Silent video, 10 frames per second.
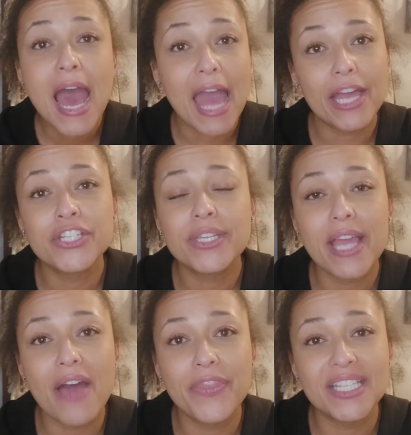I actually
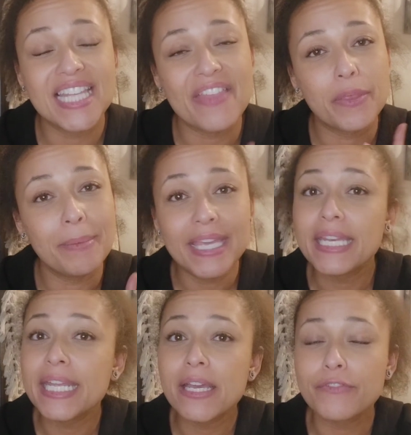got this at the
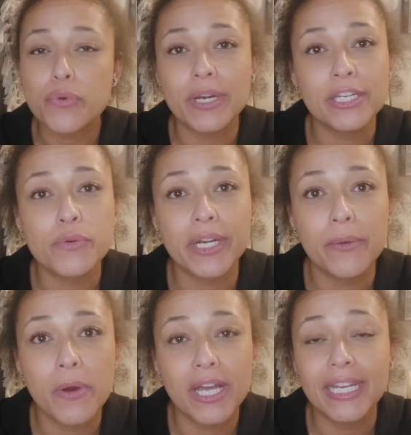beginning of
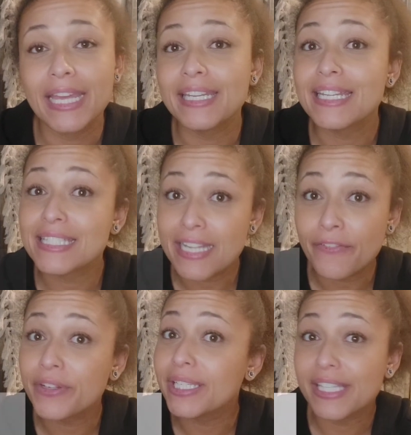2021, and it is
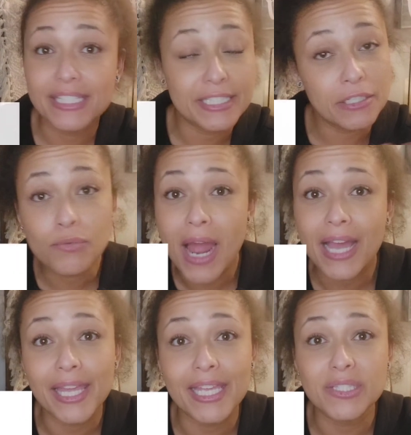definitely still
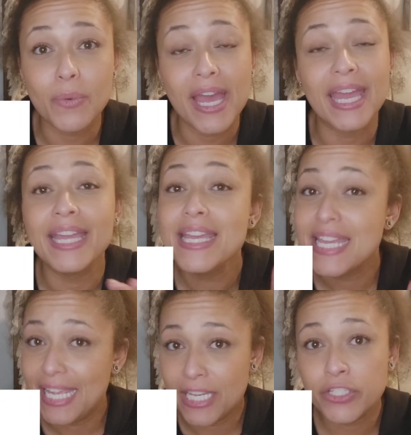rocking its way
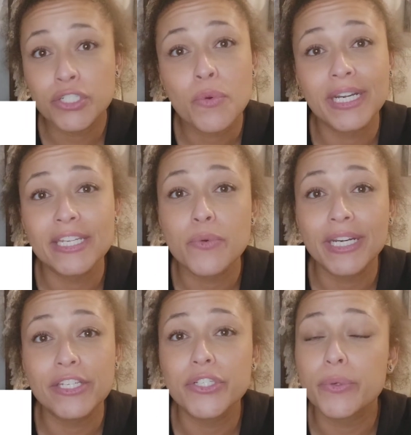into
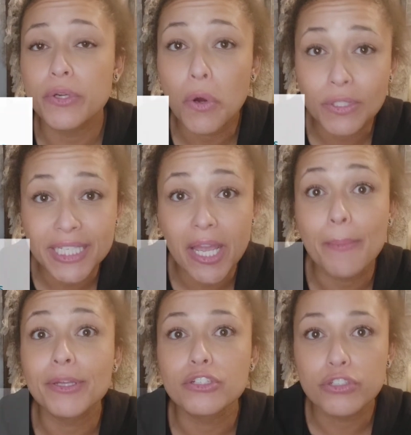2022 and holding
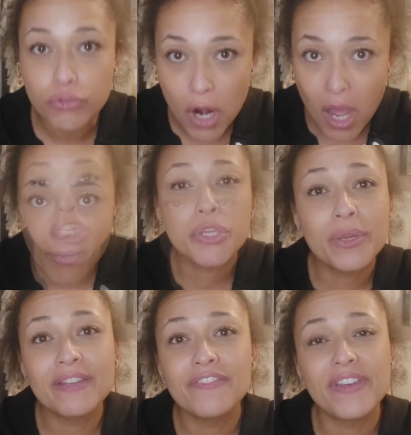up strong. You
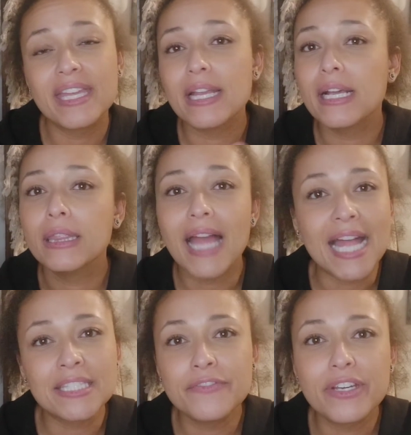can fit
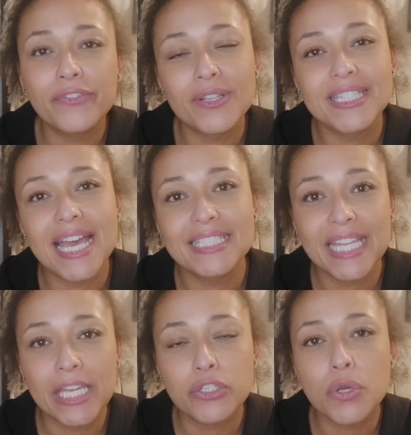lots of different size
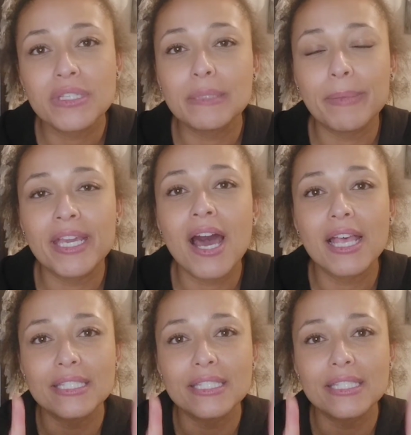handles because